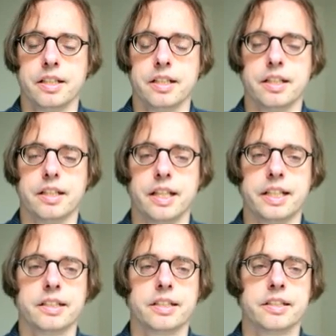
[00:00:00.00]

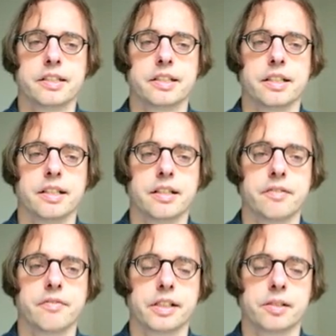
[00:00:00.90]
latent
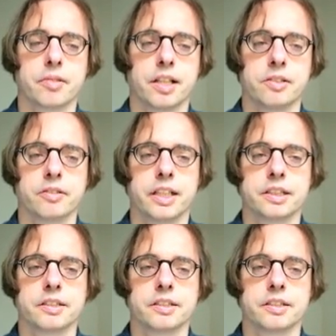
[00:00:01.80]
variable allocation.